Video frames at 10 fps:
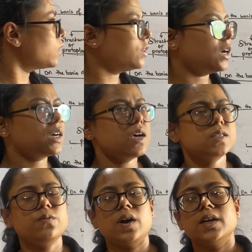they are
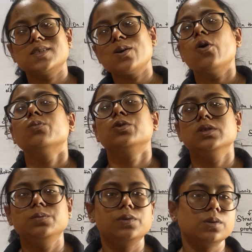classified as
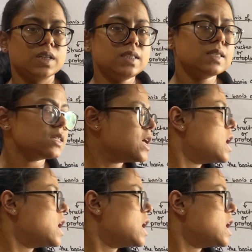hormonal proteins.